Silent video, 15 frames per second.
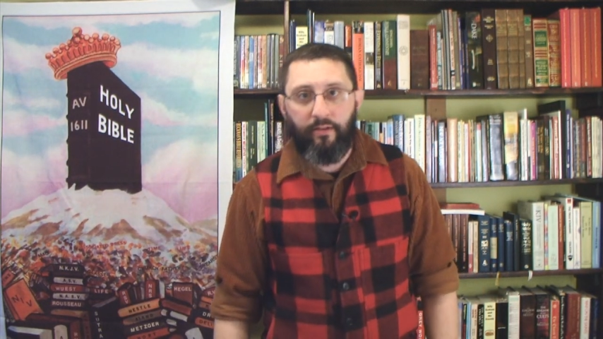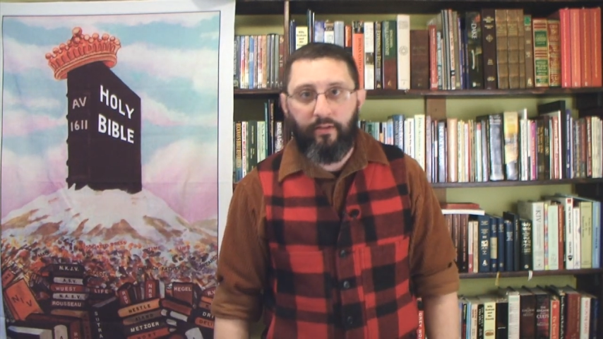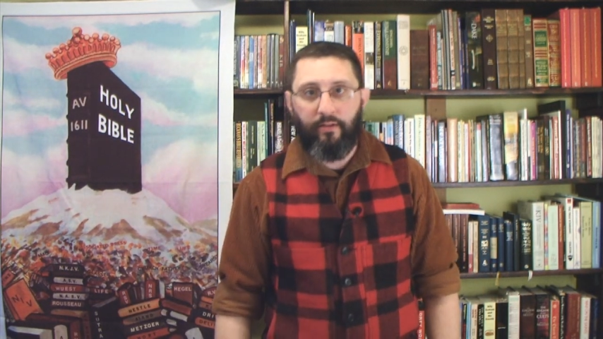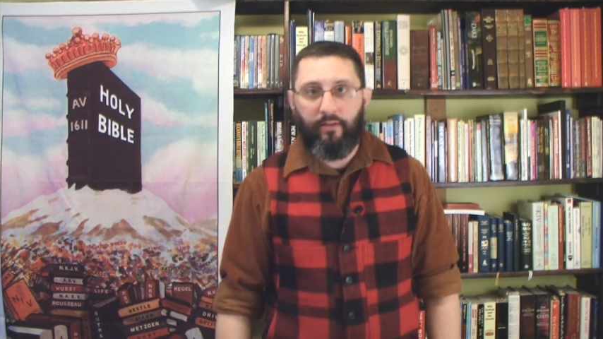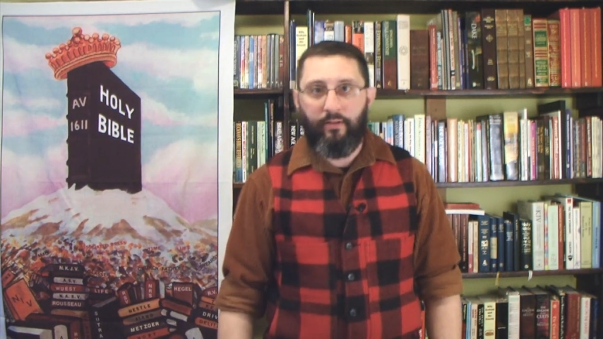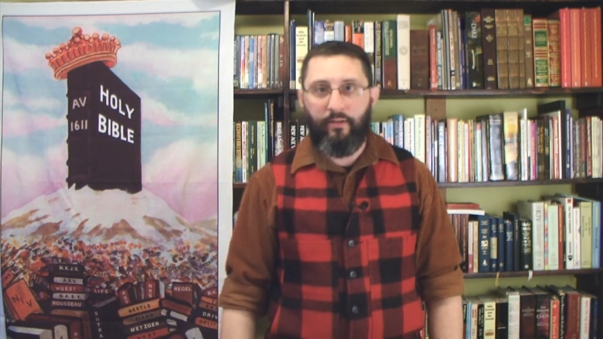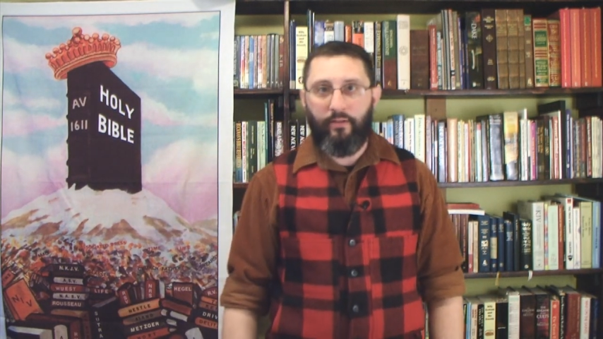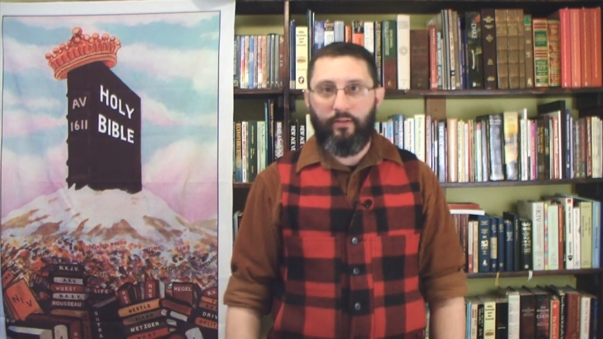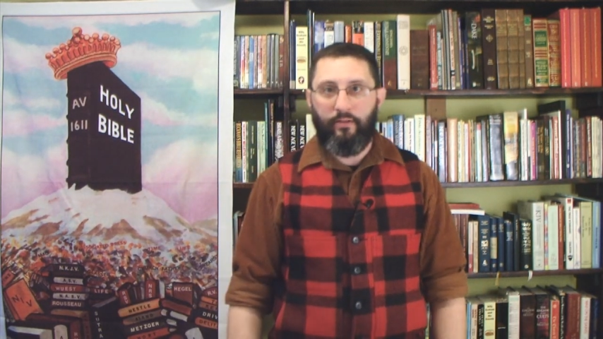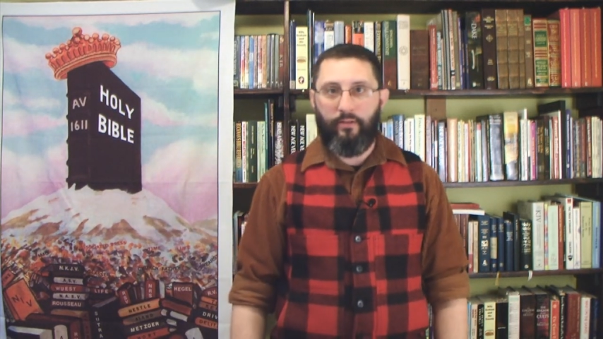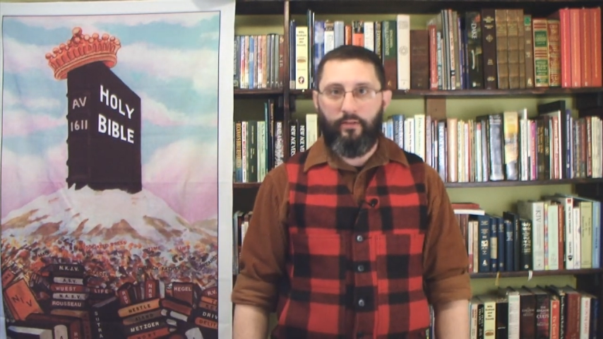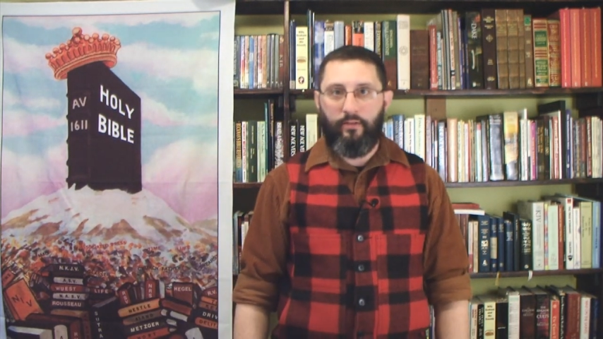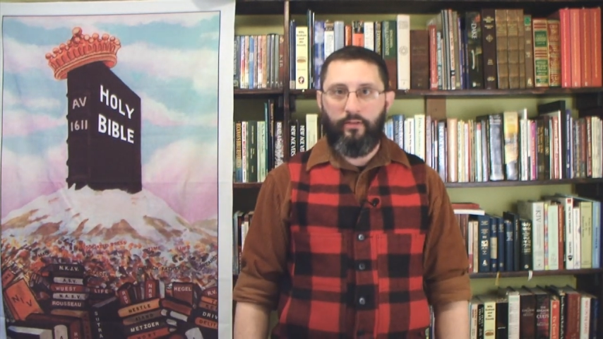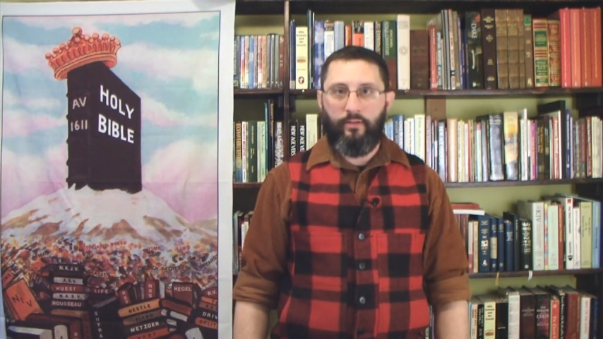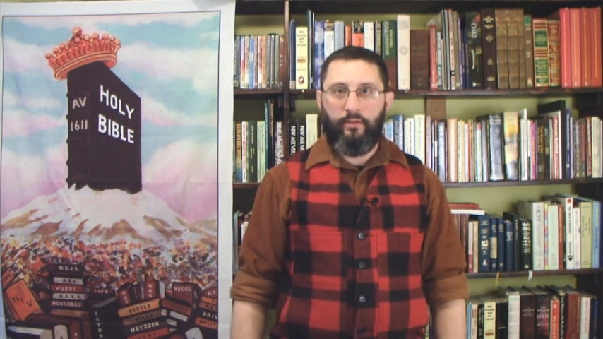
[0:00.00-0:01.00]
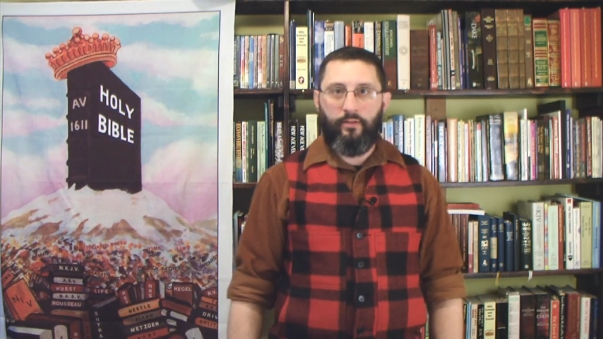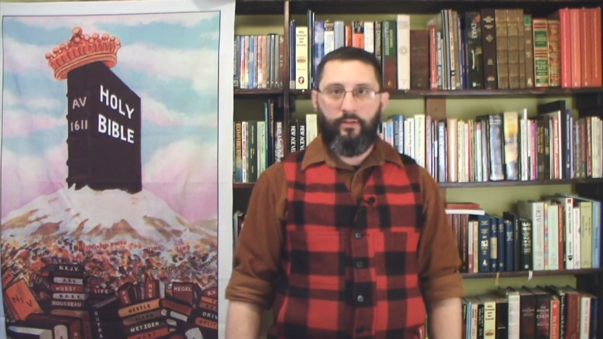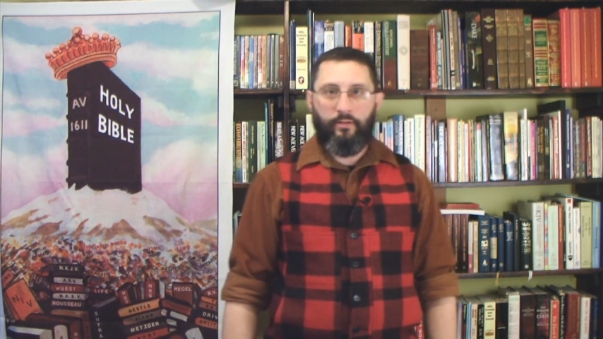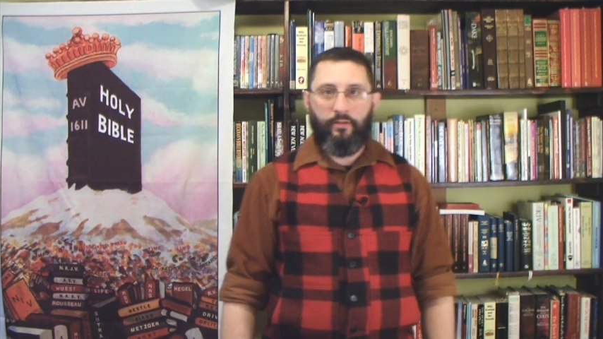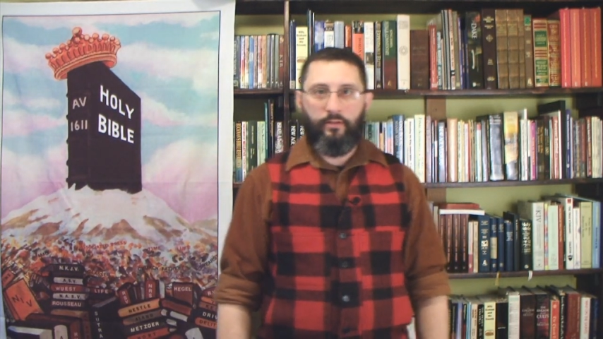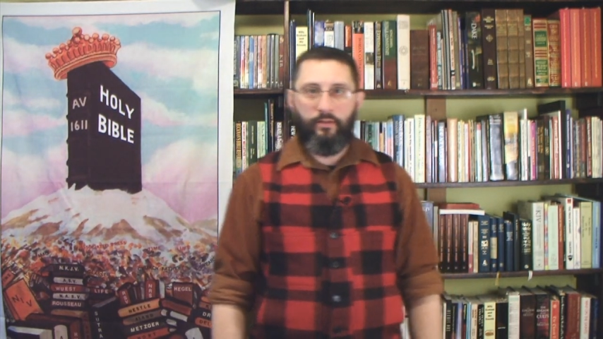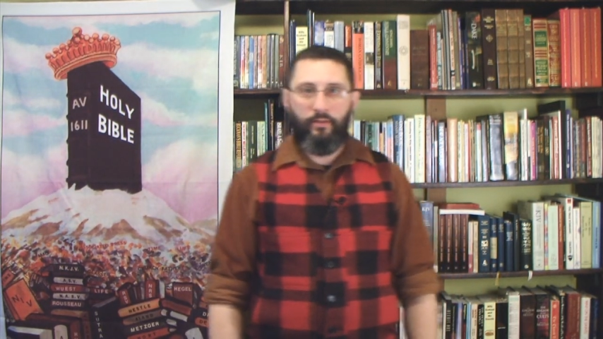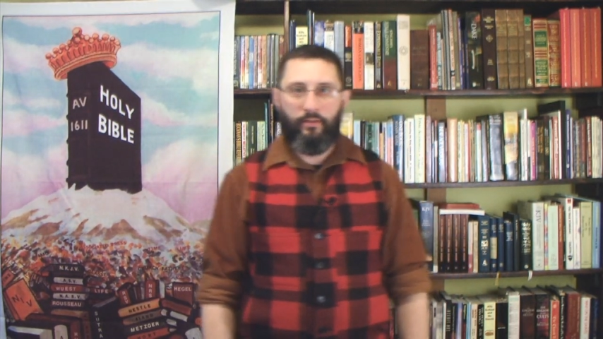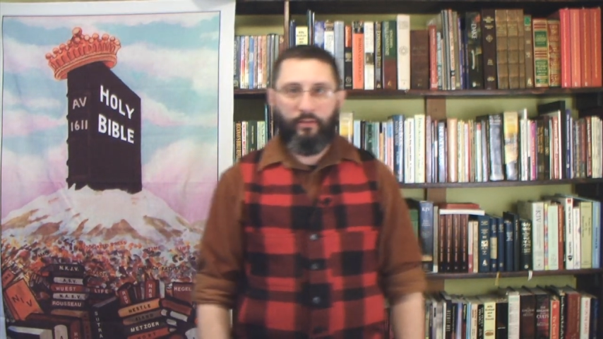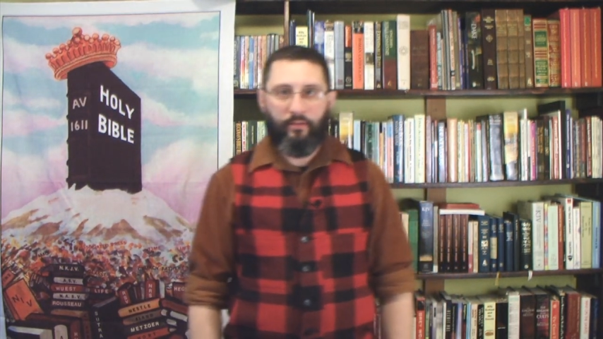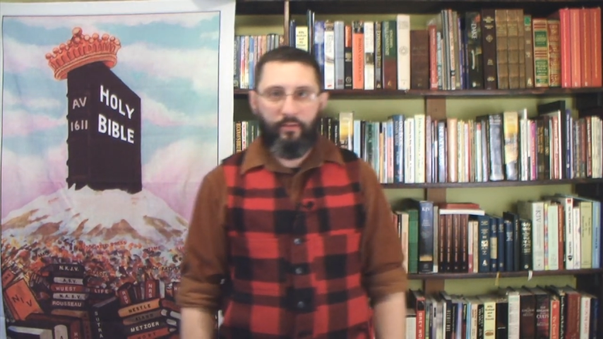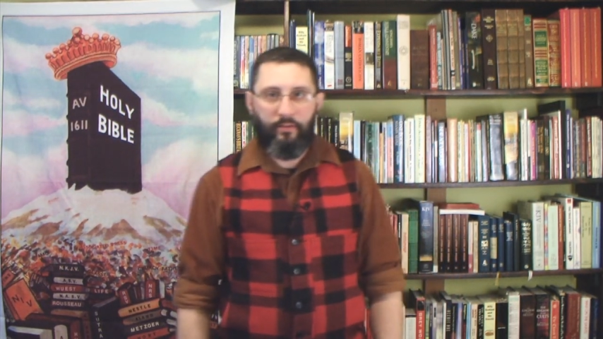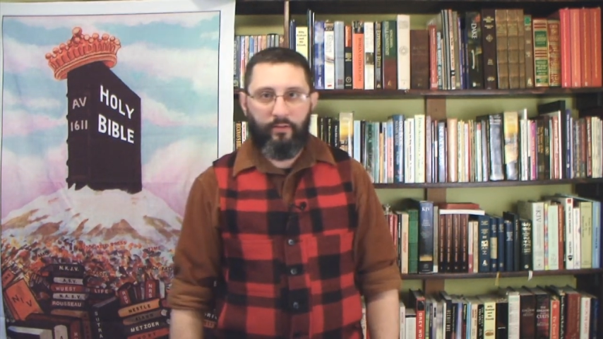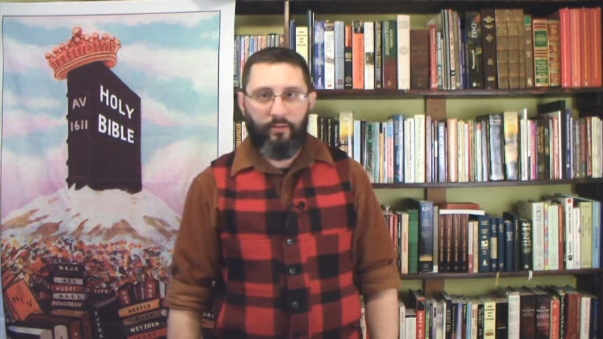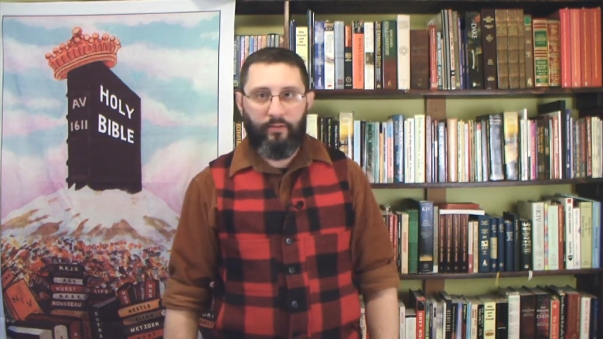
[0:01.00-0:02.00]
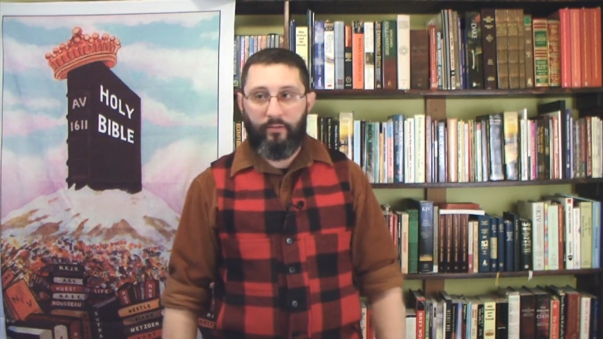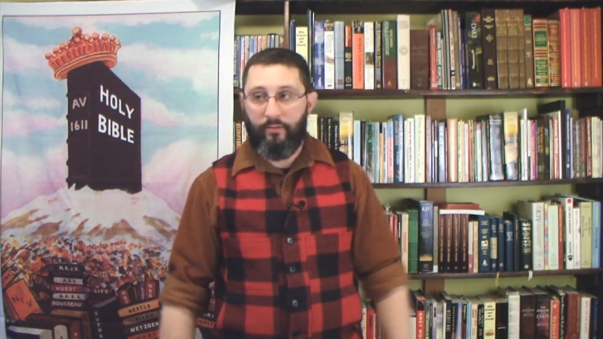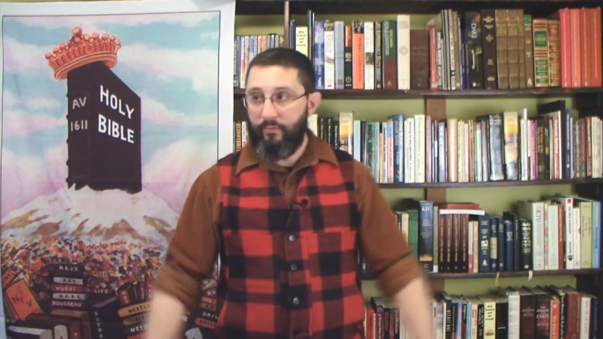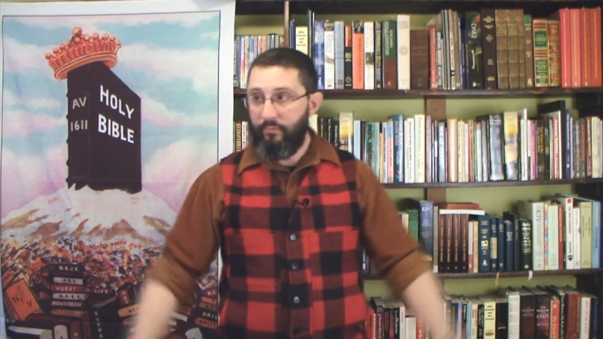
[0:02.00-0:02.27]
No one is speaking in this clip.